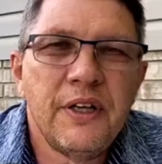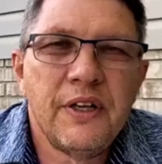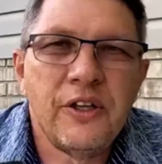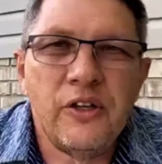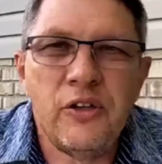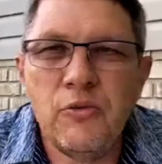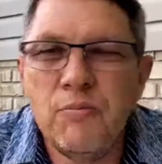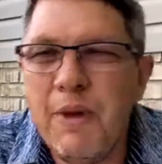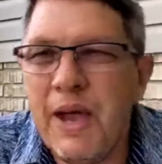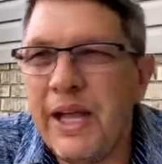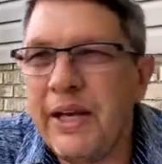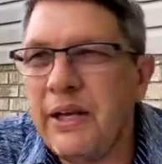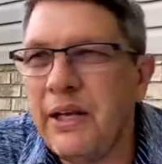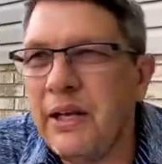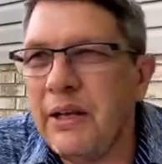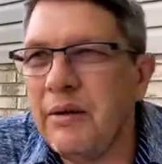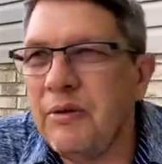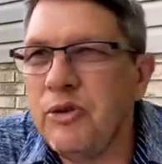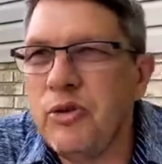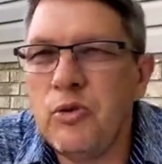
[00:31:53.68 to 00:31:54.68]
You
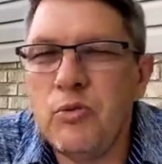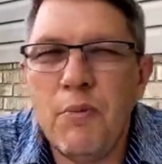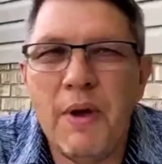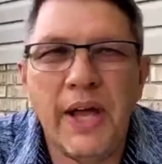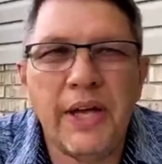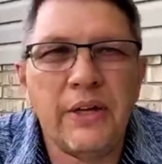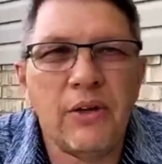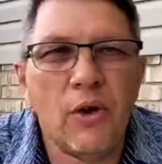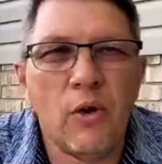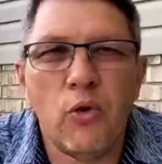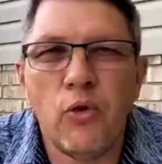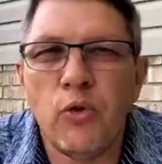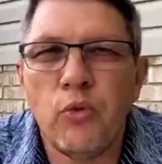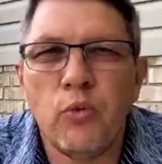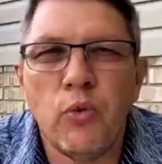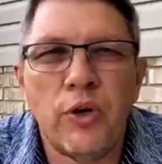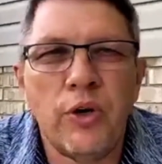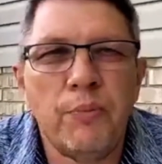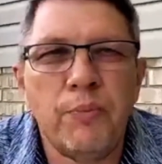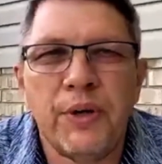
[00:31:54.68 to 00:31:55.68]
may know
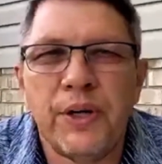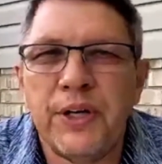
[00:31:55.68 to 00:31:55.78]
the Word,